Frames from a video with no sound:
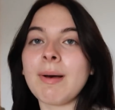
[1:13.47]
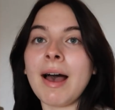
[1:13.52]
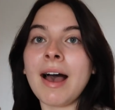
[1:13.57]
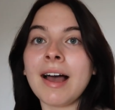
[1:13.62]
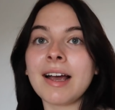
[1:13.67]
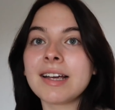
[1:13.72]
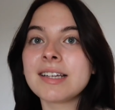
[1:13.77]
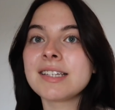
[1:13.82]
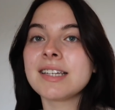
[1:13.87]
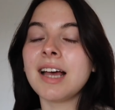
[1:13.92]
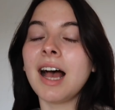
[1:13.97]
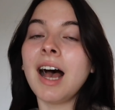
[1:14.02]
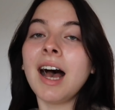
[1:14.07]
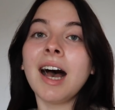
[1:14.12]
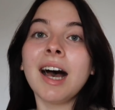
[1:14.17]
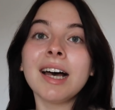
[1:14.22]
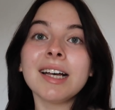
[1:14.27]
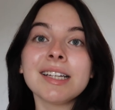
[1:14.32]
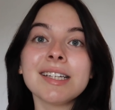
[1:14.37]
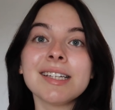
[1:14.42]
packed
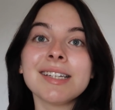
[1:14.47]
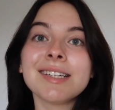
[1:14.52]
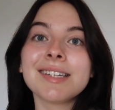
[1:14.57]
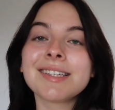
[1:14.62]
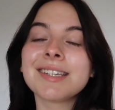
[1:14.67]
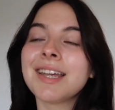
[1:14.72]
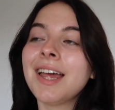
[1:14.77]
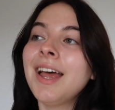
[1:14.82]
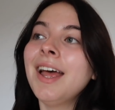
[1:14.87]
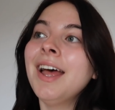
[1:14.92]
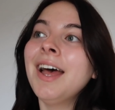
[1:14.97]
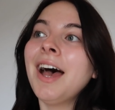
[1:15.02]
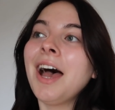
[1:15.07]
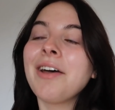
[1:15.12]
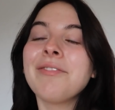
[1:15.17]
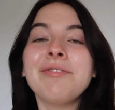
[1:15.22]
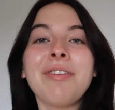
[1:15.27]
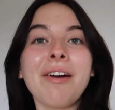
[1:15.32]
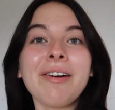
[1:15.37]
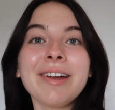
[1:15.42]
and
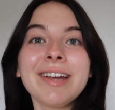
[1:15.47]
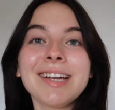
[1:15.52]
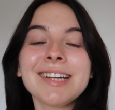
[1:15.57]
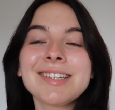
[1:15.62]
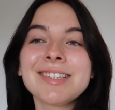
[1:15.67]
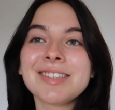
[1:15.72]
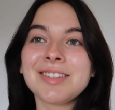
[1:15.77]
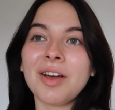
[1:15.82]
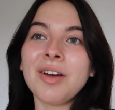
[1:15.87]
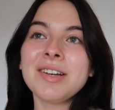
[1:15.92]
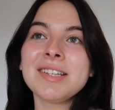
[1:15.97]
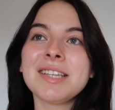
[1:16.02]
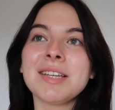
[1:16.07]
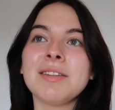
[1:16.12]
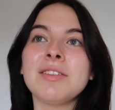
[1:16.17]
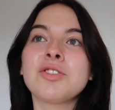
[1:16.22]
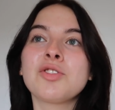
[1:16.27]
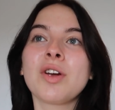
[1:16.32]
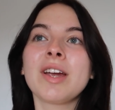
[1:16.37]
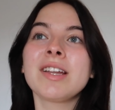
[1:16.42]
I'm very
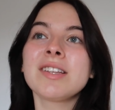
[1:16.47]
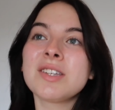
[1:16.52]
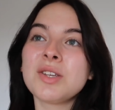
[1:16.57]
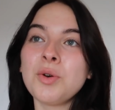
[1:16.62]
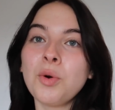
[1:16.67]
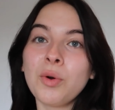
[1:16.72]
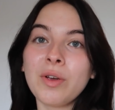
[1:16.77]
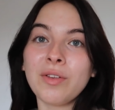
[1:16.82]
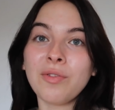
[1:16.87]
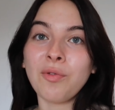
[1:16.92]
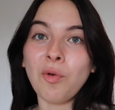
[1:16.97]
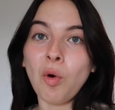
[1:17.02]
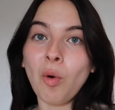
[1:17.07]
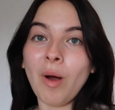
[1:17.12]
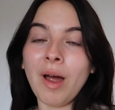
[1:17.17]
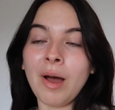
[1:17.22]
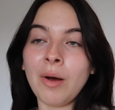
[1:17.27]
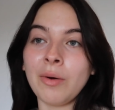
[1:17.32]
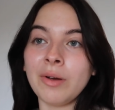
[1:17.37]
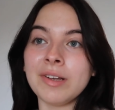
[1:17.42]
excited. The train to York is four
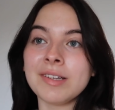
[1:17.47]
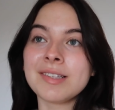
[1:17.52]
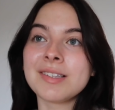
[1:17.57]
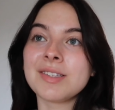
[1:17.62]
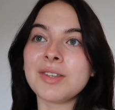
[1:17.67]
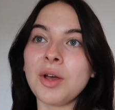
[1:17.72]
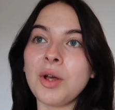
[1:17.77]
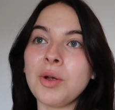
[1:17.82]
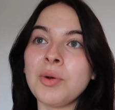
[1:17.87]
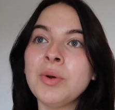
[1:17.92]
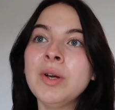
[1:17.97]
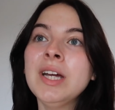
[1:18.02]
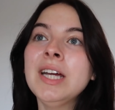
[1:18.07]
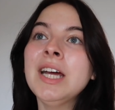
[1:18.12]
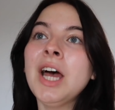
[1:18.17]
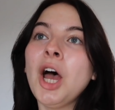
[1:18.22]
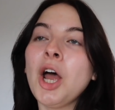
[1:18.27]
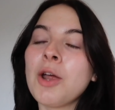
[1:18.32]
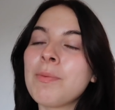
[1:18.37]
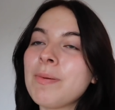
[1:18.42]
hours, so
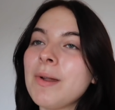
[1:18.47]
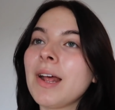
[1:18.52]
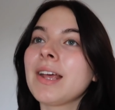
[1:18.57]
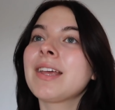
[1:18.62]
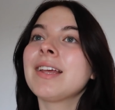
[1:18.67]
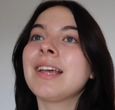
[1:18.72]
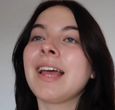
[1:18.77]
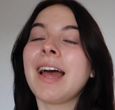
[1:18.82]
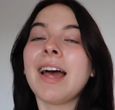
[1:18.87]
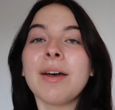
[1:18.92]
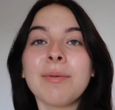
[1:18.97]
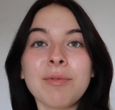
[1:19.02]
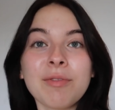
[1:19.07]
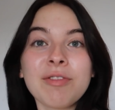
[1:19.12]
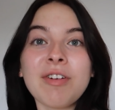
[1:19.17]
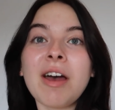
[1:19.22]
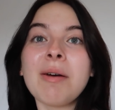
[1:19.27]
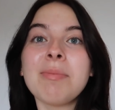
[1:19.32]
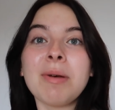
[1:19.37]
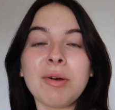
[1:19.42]
hoping I can get a
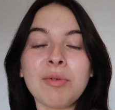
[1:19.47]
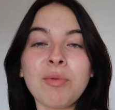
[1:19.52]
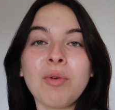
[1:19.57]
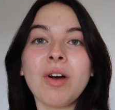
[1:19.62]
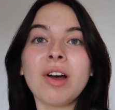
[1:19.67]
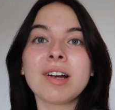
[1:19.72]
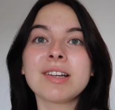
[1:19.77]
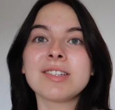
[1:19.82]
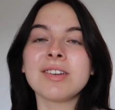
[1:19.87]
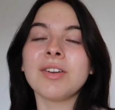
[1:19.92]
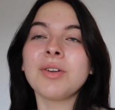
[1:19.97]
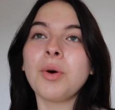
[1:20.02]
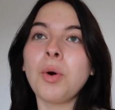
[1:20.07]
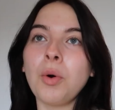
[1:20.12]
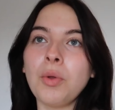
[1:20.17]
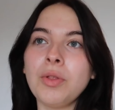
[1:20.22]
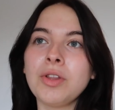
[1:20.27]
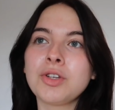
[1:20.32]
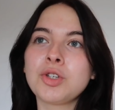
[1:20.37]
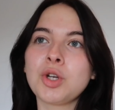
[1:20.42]
fair bit of work done
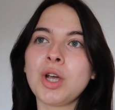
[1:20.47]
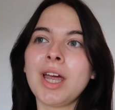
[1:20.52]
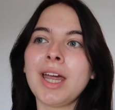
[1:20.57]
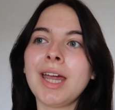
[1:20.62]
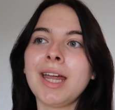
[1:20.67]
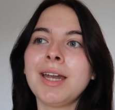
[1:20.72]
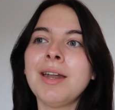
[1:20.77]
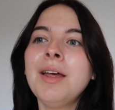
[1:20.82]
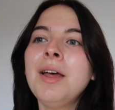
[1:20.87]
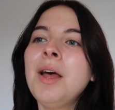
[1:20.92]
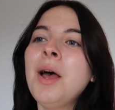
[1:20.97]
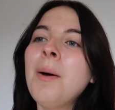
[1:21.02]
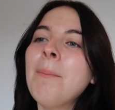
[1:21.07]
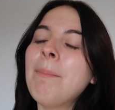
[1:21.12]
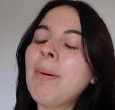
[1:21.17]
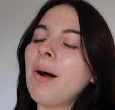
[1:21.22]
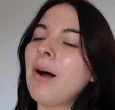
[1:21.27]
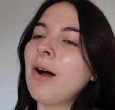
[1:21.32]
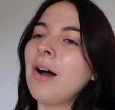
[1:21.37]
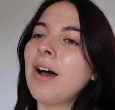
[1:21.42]
on the train.
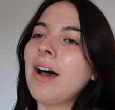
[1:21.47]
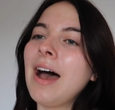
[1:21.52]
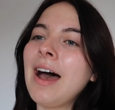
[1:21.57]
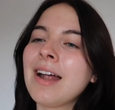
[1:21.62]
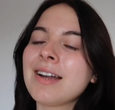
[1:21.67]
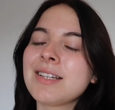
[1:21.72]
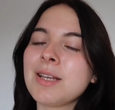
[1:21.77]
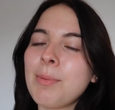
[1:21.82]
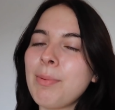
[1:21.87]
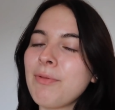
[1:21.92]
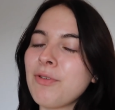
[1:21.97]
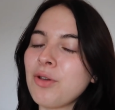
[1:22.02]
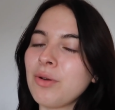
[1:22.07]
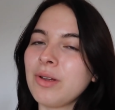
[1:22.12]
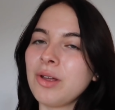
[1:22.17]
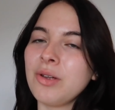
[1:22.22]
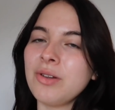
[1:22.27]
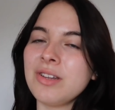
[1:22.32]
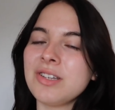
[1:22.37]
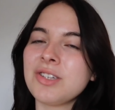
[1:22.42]
But hands up if you're a
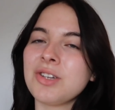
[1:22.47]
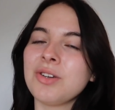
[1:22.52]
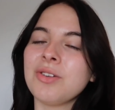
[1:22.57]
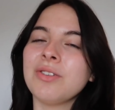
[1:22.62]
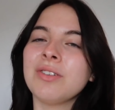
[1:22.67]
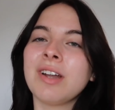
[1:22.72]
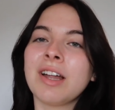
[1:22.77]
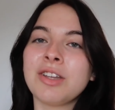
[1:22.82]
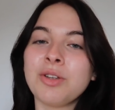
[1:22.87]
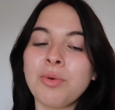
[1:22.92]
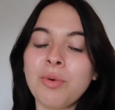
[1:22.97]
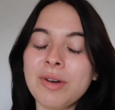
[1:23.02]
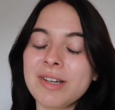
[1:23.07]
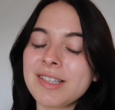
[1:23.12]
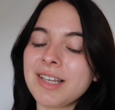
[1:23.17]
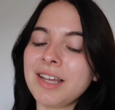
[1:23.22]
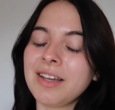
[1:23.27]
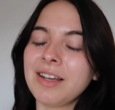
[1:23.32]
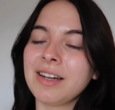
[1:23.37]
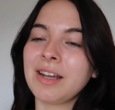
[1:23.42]
uni student and you always
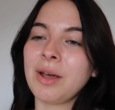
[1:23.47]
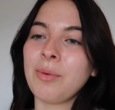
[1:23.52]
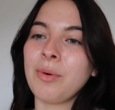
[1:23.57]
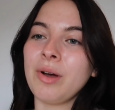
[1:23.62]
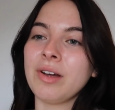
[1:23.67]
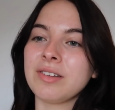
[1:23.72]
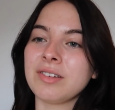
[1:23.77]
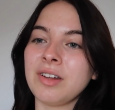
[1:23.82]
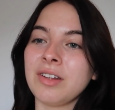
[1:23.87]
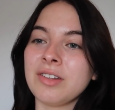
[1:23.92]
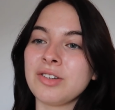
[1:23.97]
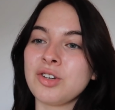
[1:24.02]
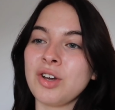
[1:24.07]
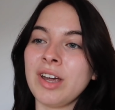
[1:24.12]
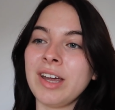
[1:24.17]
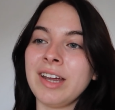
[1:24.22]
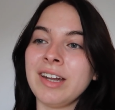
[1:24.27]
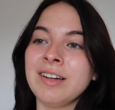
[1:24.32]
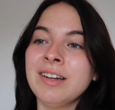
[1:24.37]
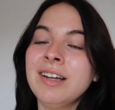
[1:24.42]
say you're going to get work done on the
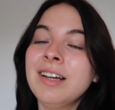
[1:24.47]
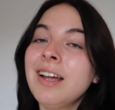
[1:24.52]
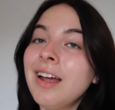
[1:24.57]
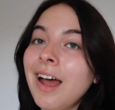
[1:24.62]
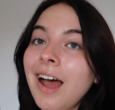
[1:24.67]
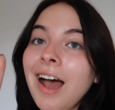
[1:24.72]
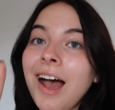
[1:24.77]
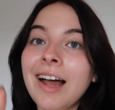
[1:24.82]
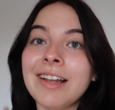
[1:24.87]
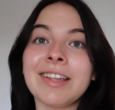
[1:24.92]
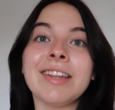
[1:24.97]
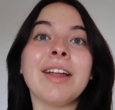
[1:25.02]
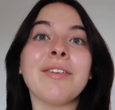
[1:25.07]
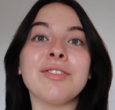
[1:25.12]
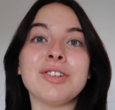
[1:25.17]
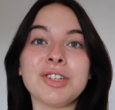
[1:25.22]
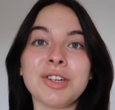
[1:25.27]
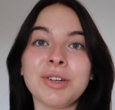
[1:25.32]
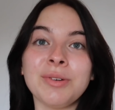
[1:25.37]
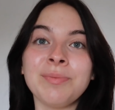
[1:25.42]
train and you never
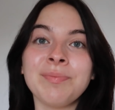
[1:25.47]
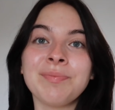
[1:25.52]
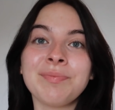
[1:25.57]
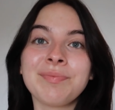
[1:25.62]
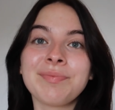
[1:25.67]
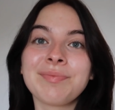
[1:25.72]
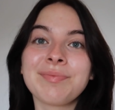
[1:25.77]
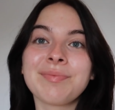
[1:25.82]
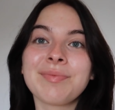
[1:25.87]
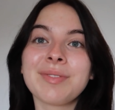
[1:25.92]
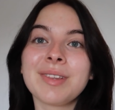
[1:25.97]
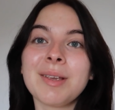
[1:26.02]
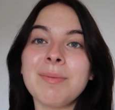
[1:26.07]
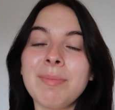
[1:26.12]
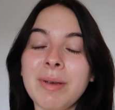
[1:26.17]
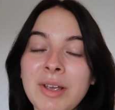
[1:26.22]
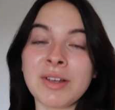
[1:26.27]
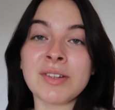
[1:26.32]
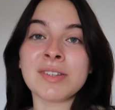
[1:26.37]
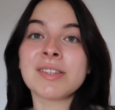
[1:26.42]
do
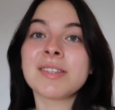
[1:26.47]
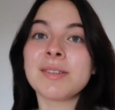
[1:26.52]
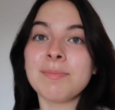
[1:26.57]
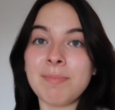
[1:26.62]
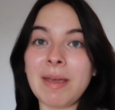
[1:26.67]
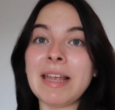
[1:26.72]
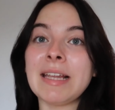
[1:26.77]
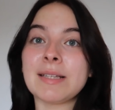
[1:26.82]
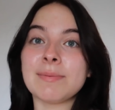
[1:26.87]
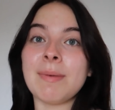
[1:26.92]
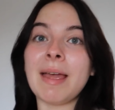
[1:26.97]
because it's